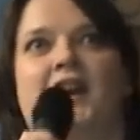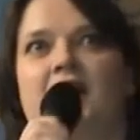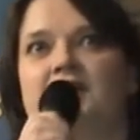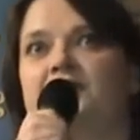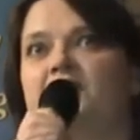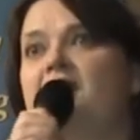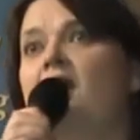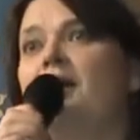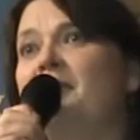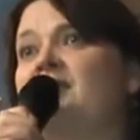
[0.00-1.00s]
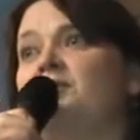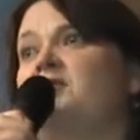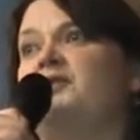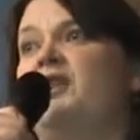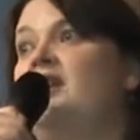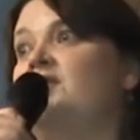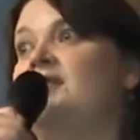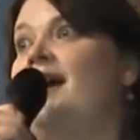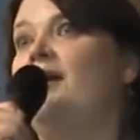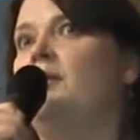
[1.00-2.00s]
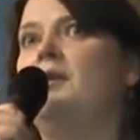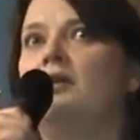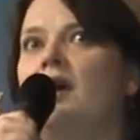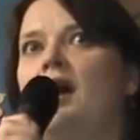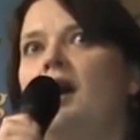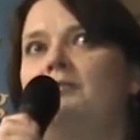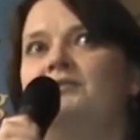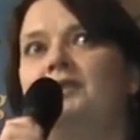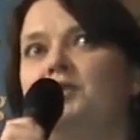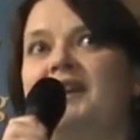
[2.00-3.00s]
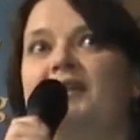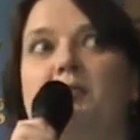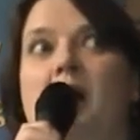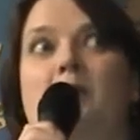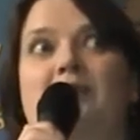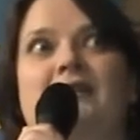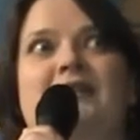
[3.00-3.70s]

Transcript: Because if you're not, I may as well just finish now and we'll go home, go down the pub.